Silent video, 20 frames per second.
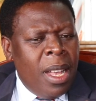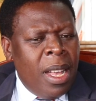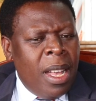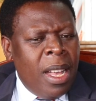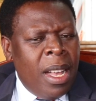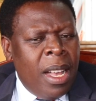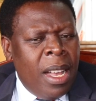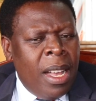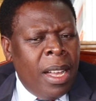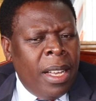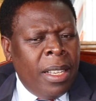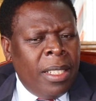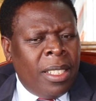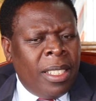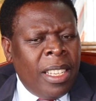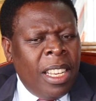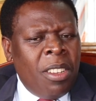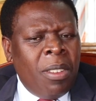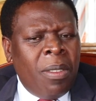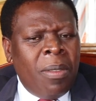Uh,
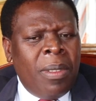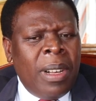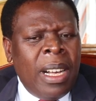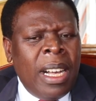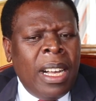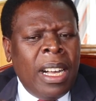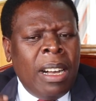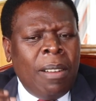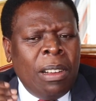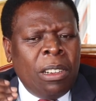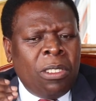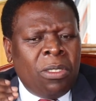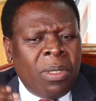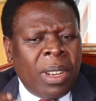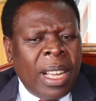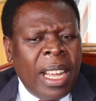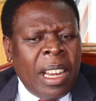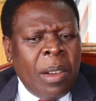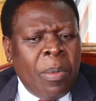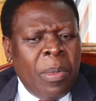instead of uh, our
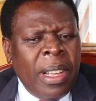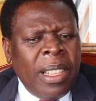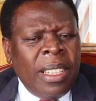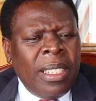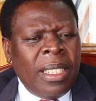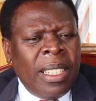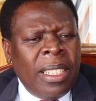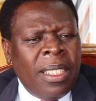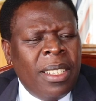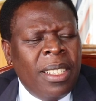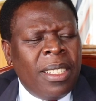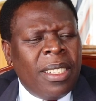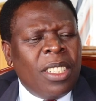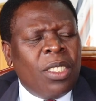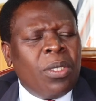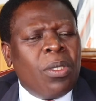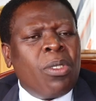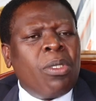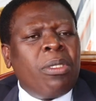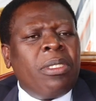Turkana brothers and
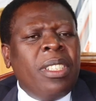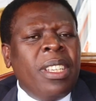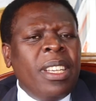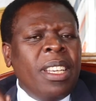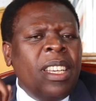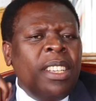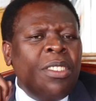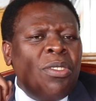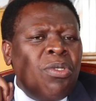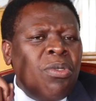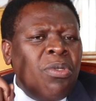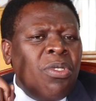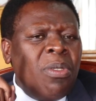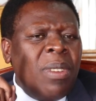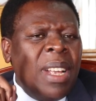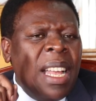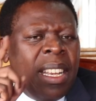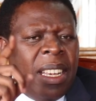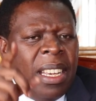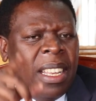sisters crossing into
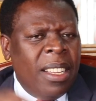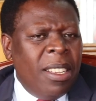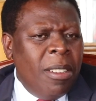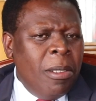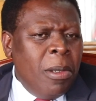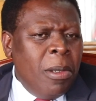Uganda,